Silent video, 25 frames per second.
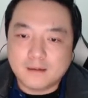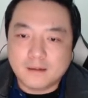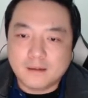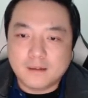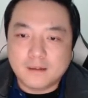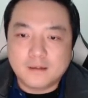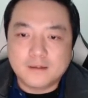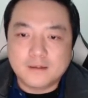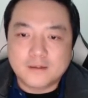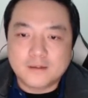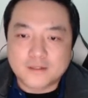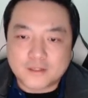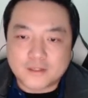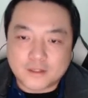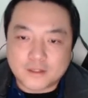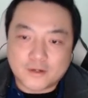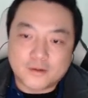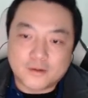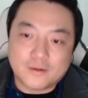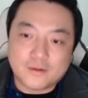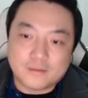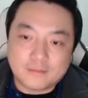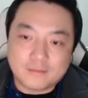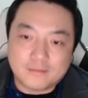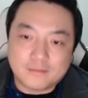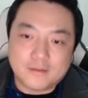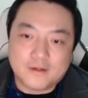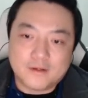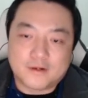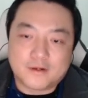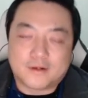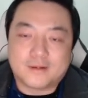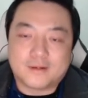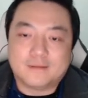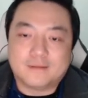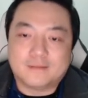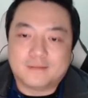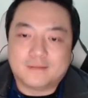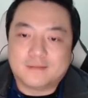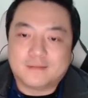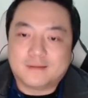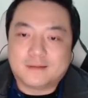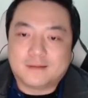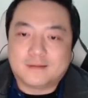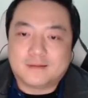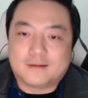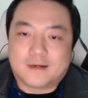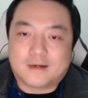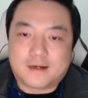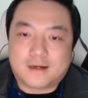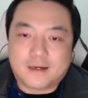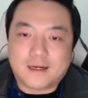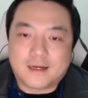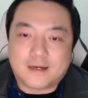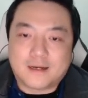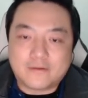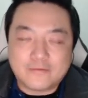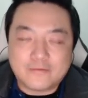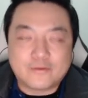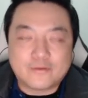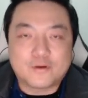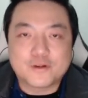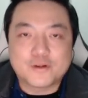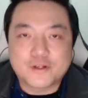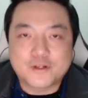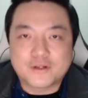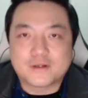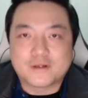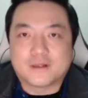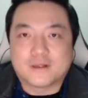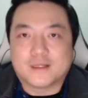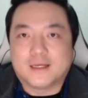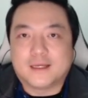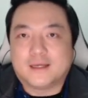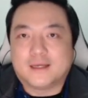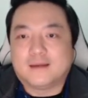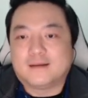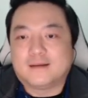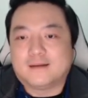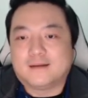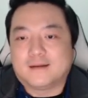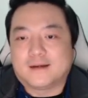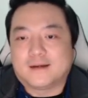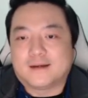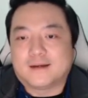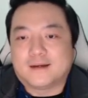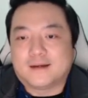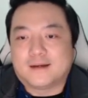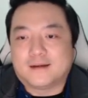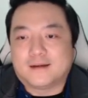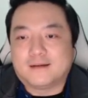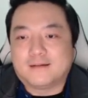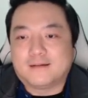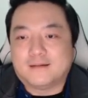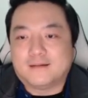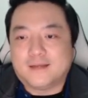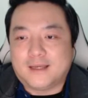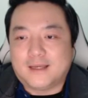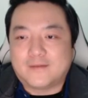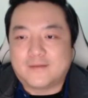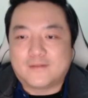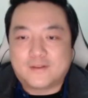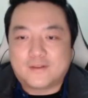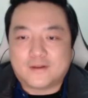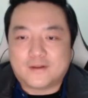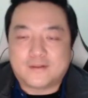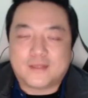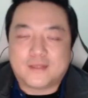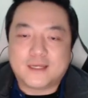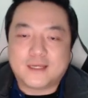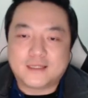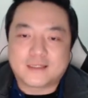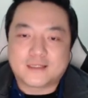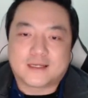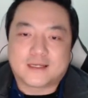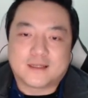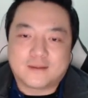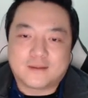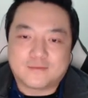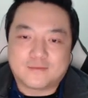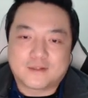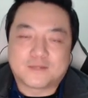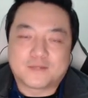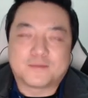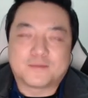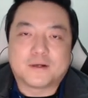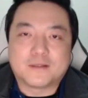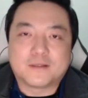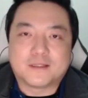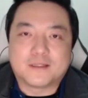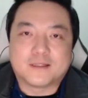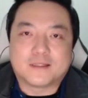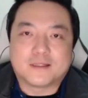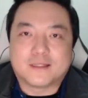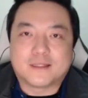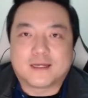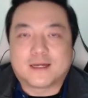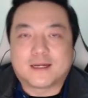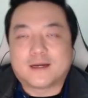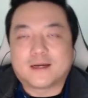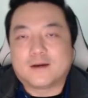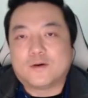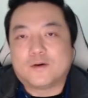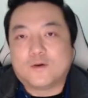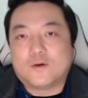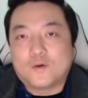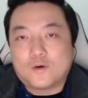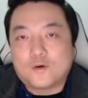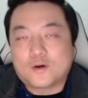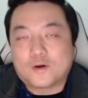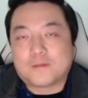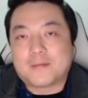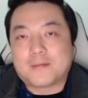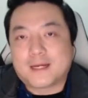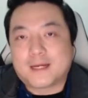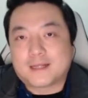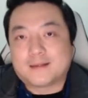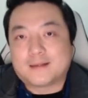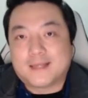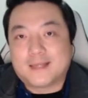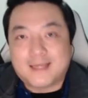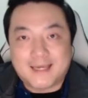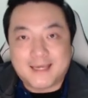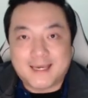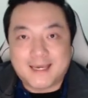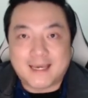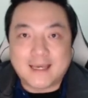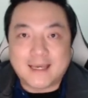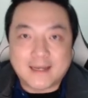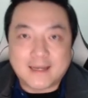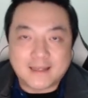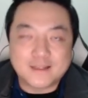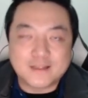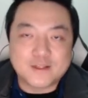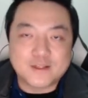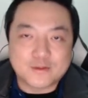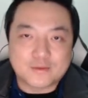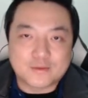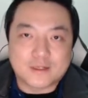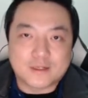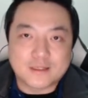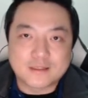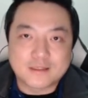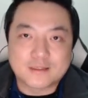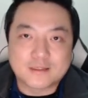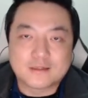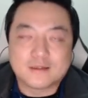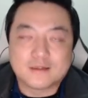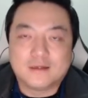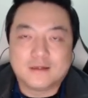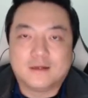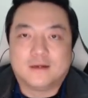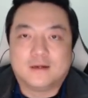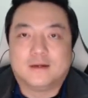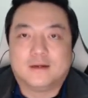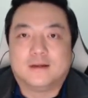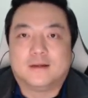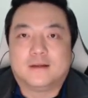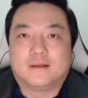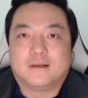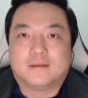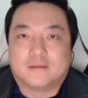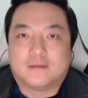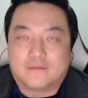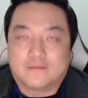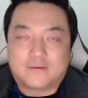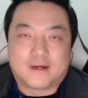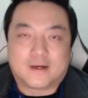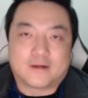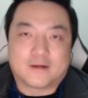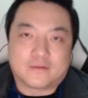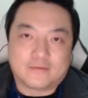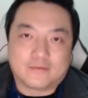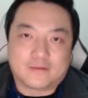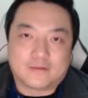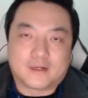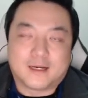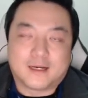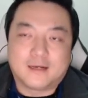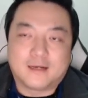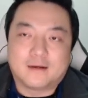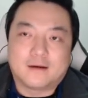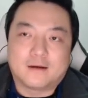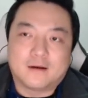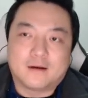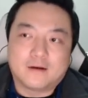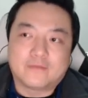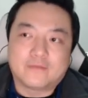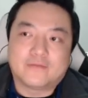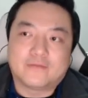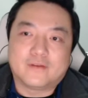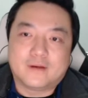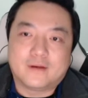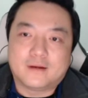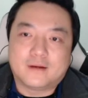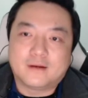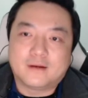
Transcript: So, you know, unfortunately, even though these are the responses that are automatically keyed into us, the fight or flight, often